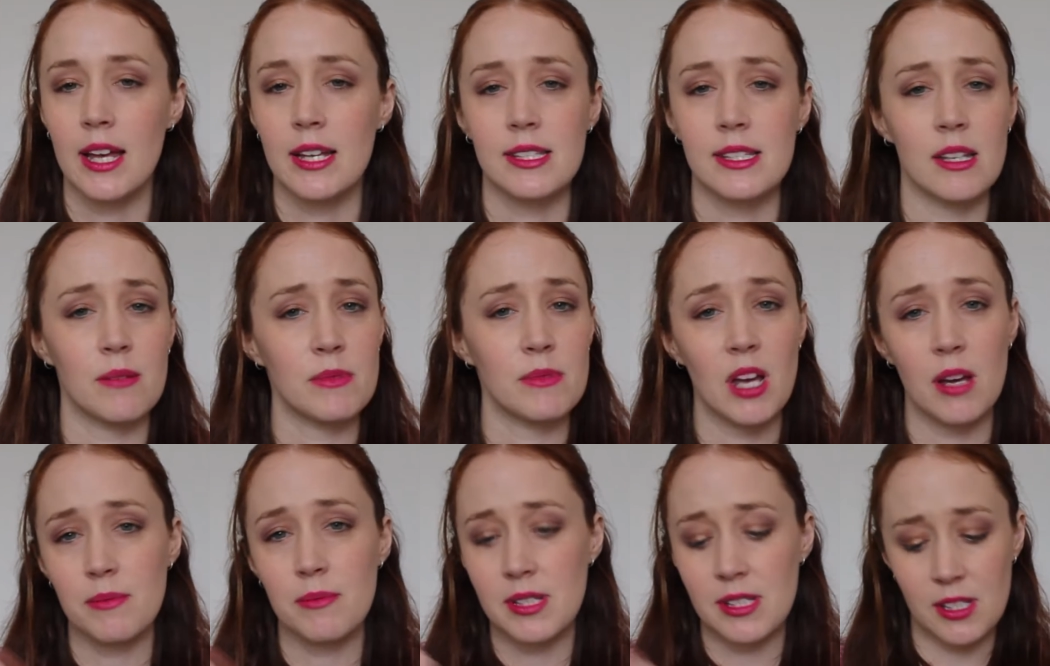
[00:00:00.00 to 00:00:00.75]

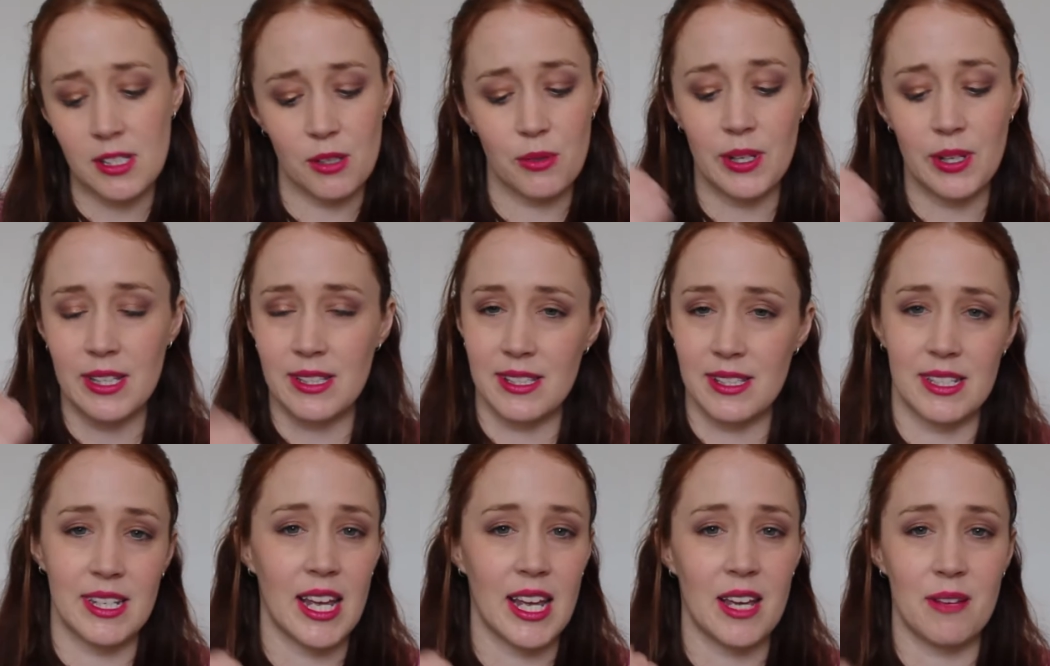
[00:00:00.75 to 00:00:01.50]
Sometimes it's a quick
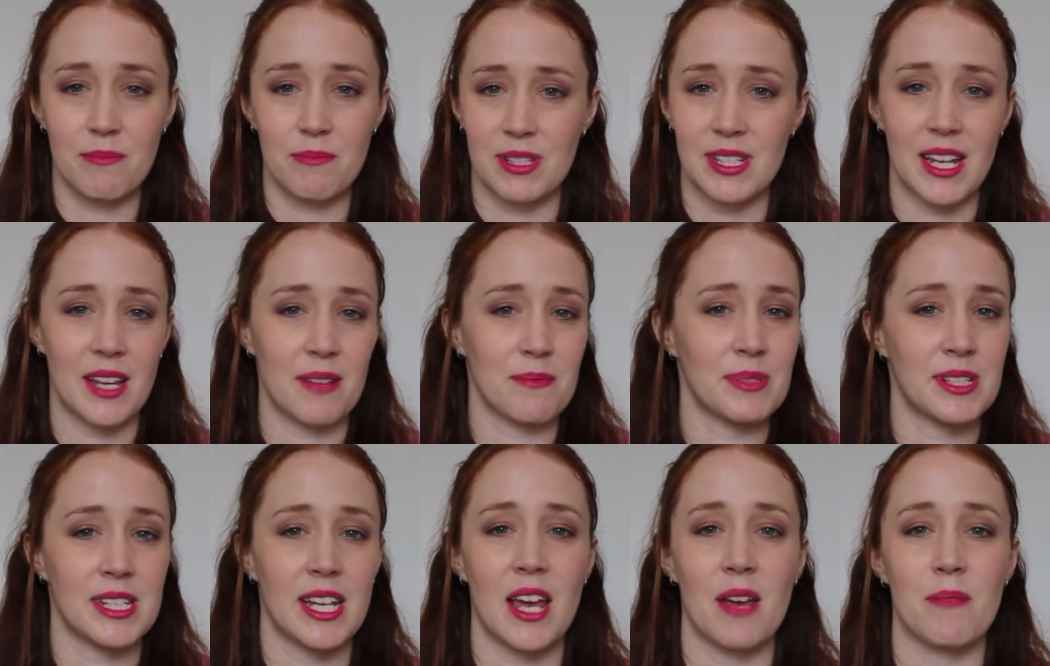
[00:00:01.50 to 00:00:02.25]
stamp,
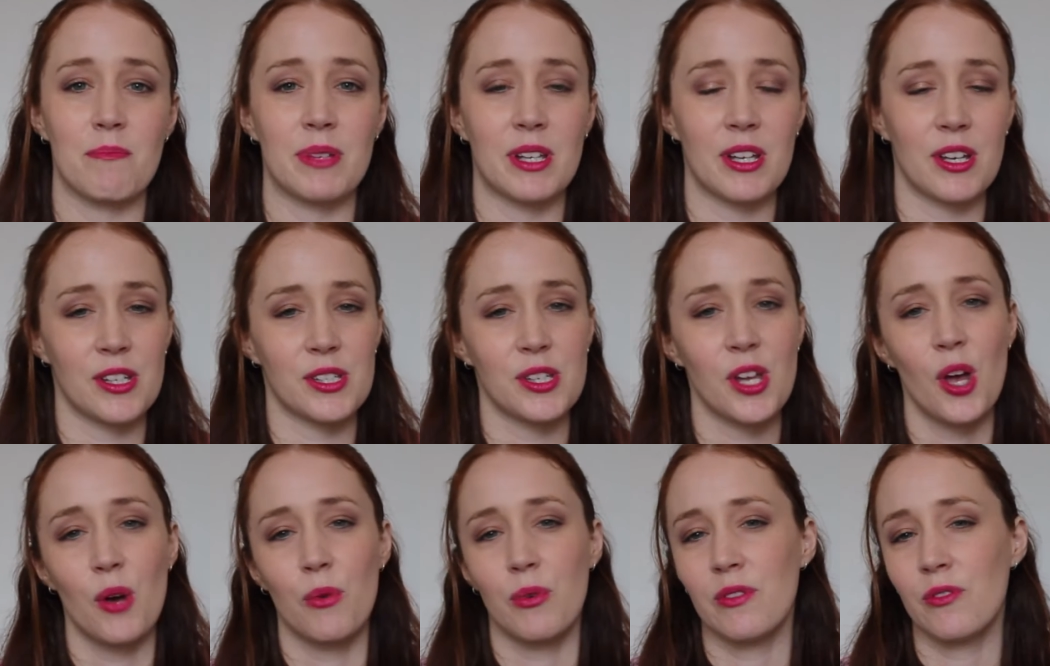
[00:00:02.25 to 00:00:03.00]
stamp, stamp
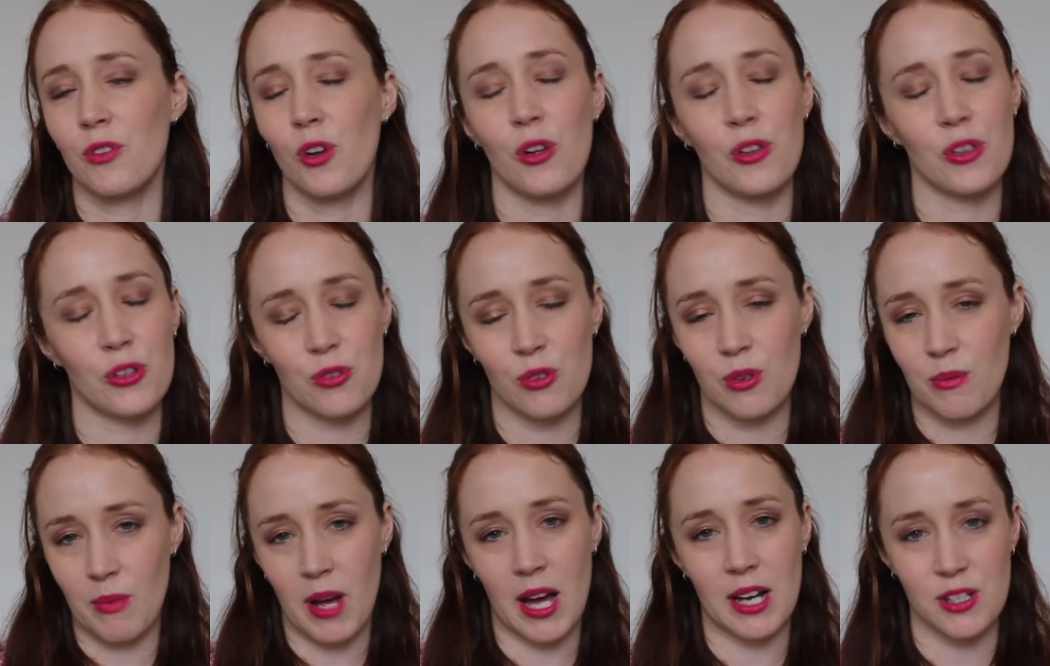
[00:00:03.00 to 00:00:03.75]
because we've gone
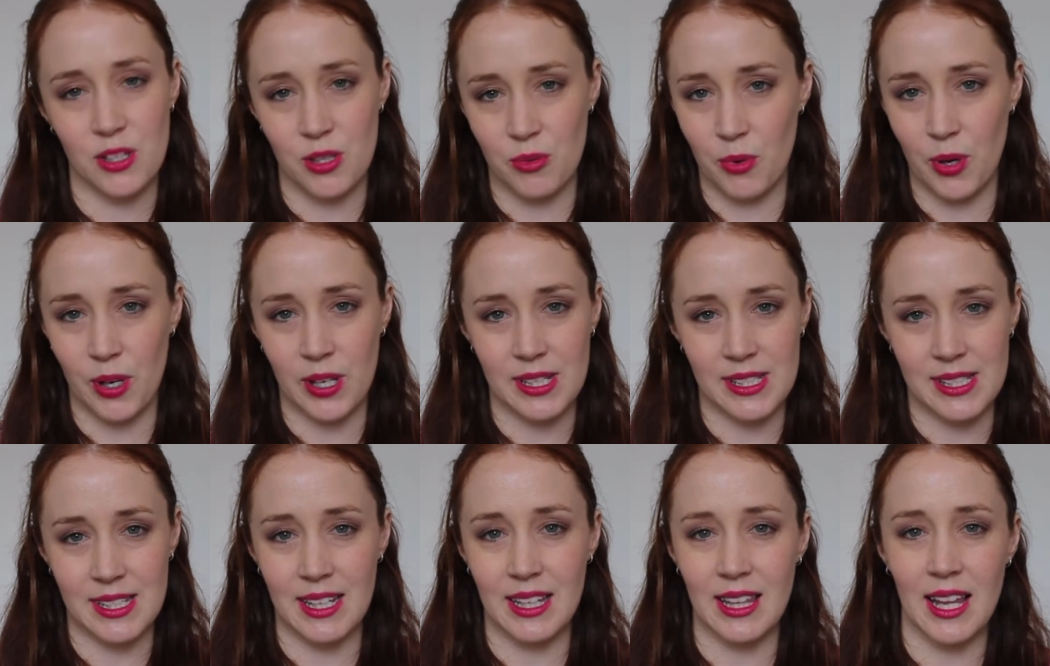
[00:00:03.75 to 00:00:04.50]
through and marked the
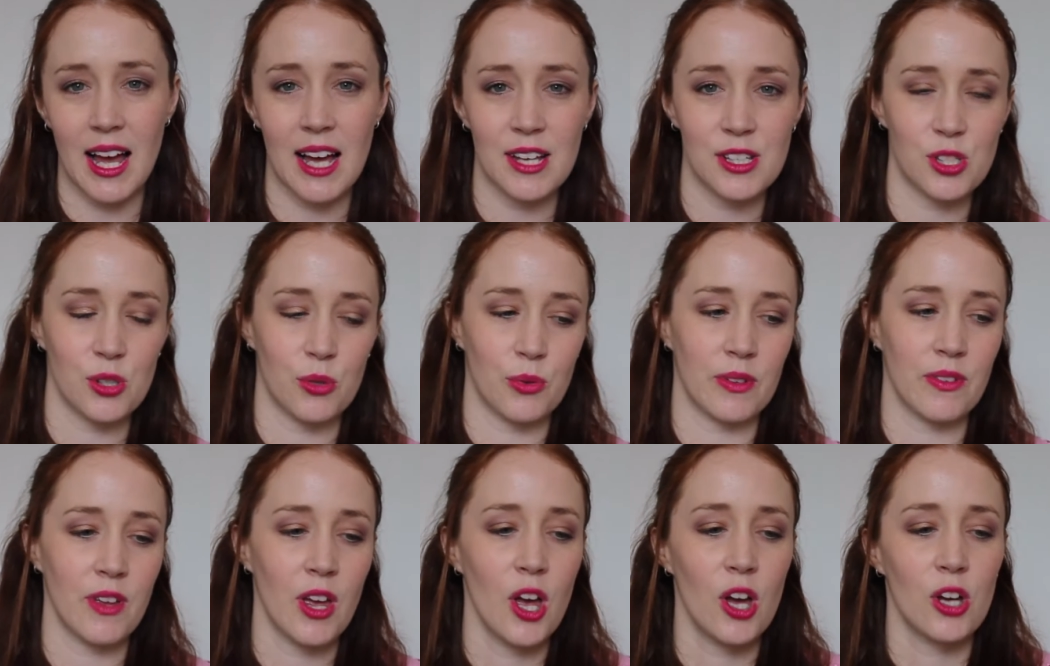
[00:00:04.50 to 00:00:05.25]
work as a class, or
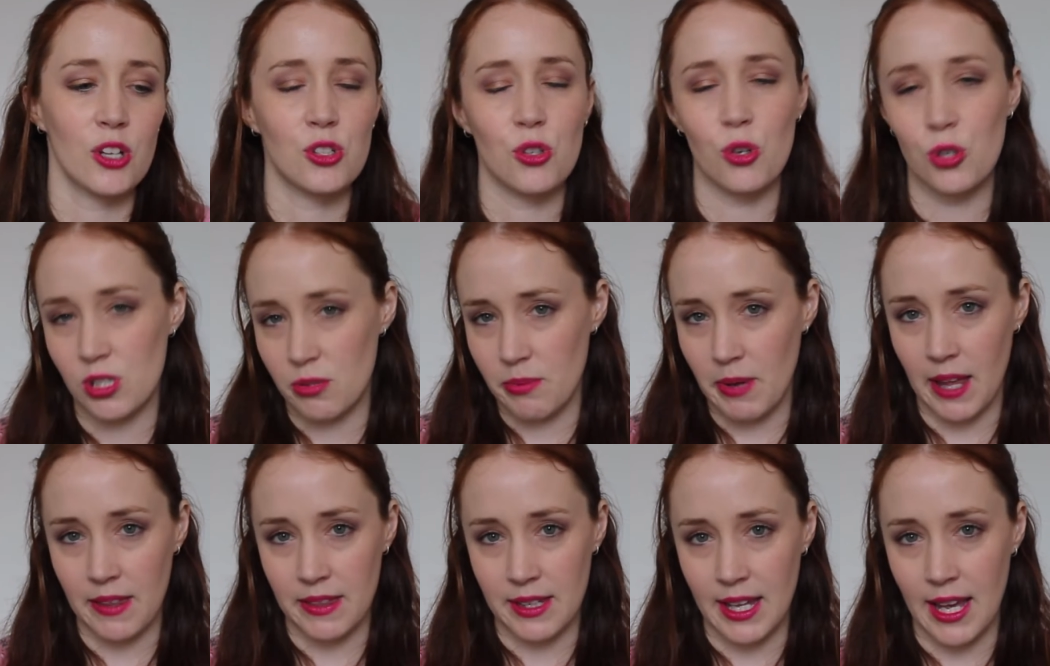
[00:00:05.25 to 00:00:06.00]
we've talked
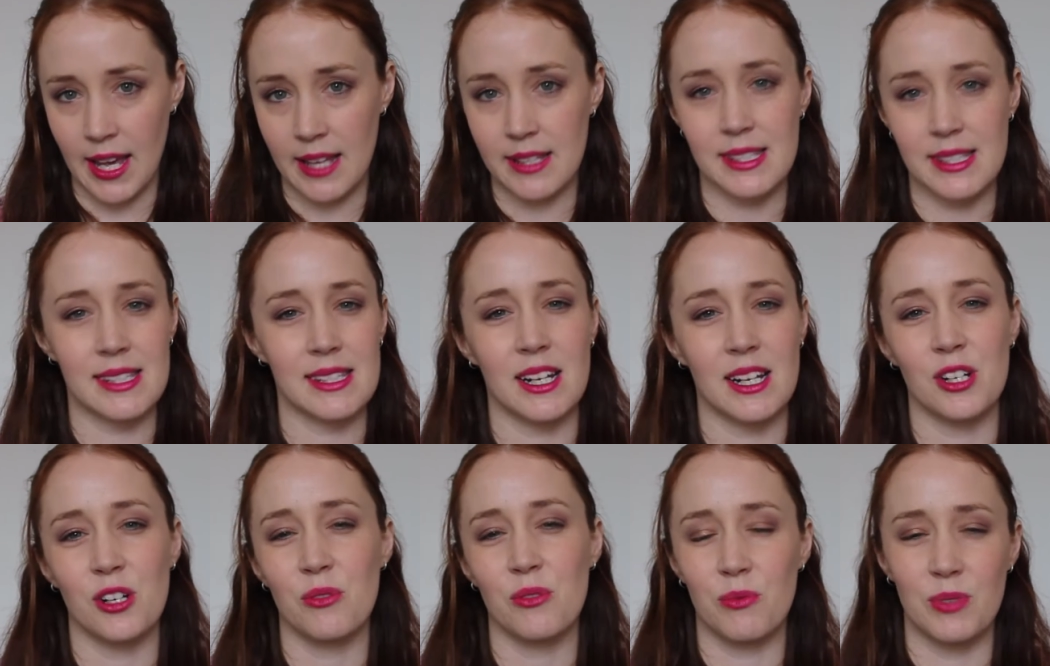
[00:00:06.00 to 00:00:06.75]
about the answers, and
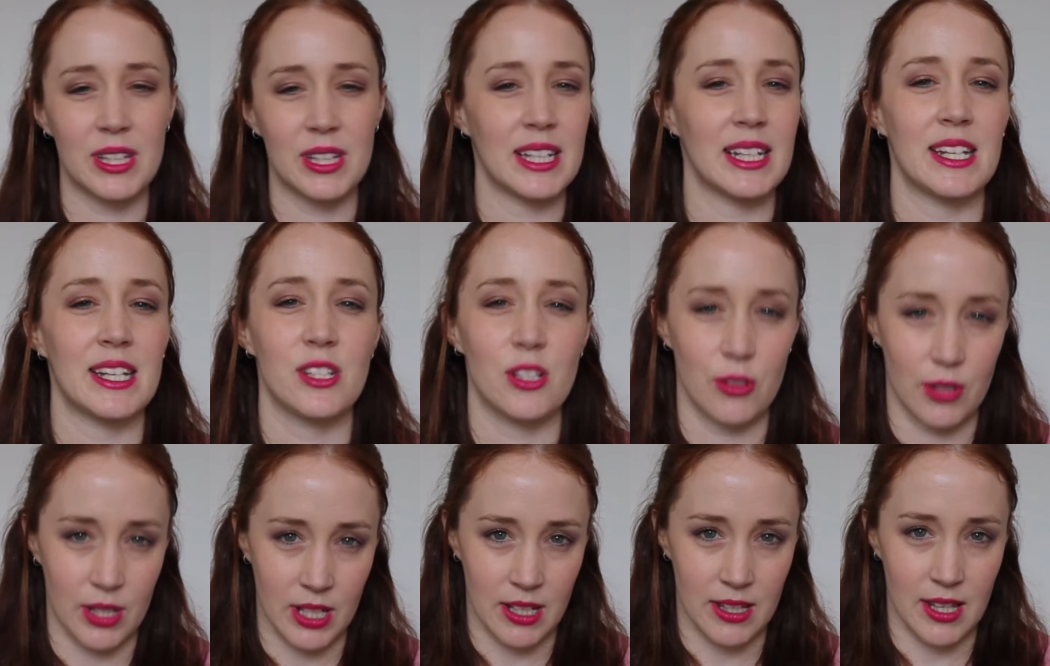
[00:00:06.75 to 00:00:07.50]
I don't really need
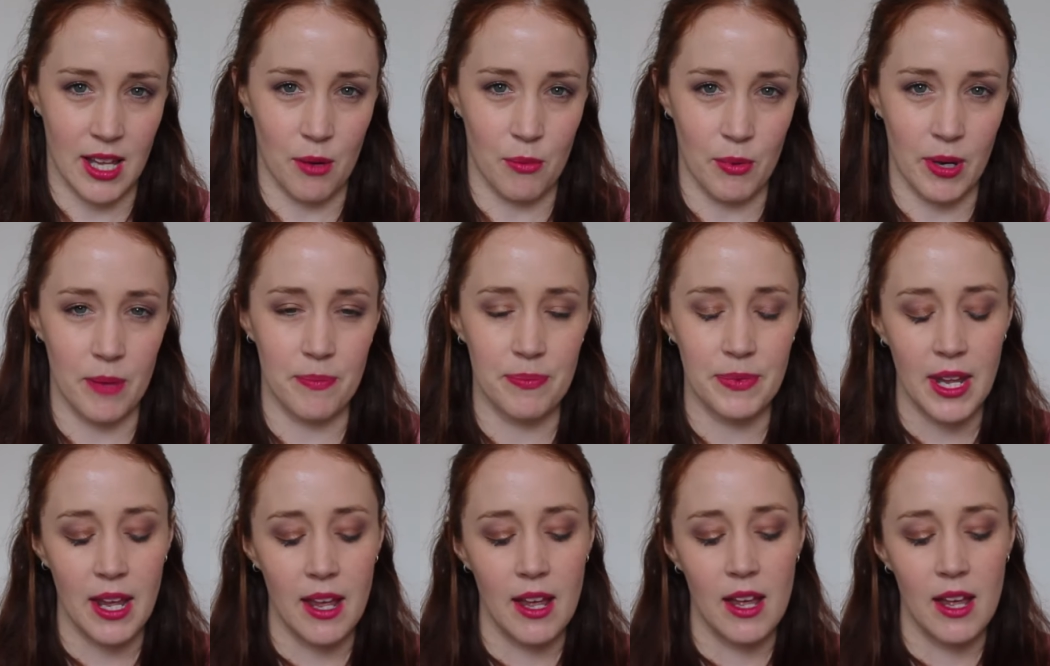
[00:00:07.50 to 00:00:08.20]
to look at it that well.